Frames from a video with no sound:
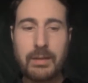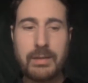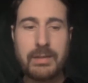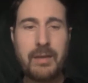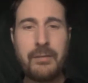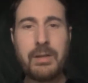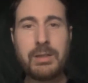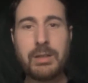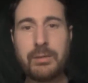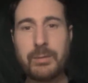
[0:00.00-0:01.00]
the
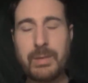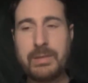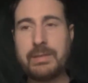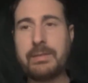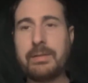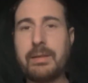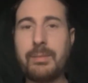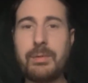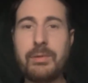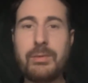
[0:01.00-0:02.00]
definition of
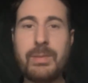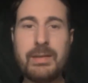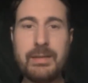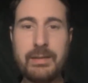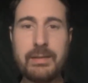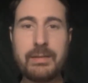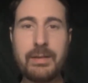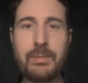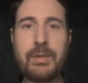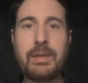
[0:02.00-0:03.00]

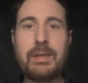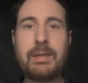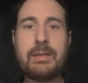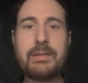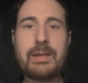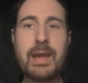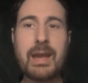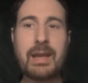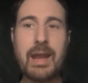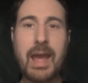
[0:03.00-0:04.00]
speciesism is
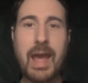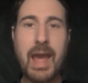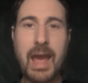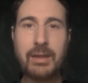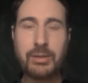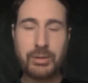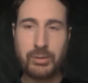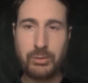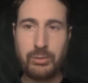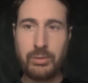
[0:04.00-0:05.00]
an
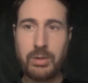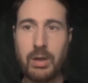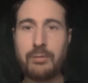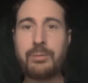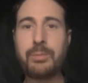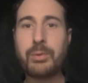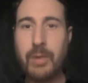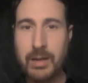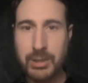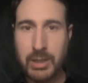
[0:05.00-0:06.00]
attitude of
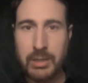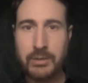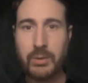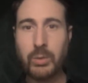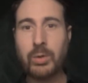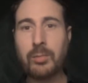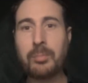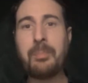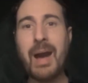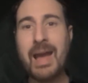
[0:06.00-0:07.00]
prejudice or
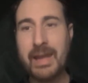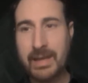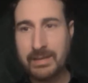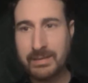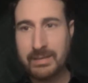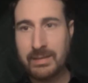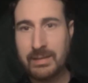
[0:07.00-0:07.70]
bias